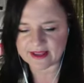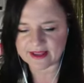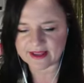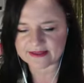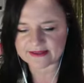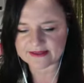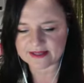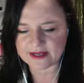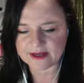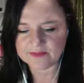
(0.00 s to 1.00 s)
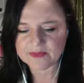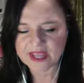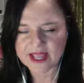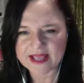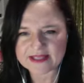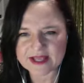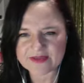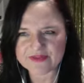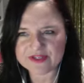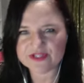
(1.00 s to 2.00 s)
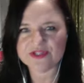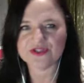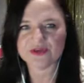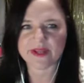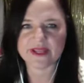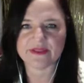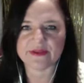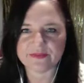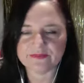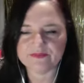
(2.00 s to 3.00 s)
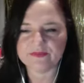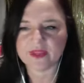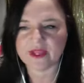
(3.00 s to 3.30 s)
And as I finished doing them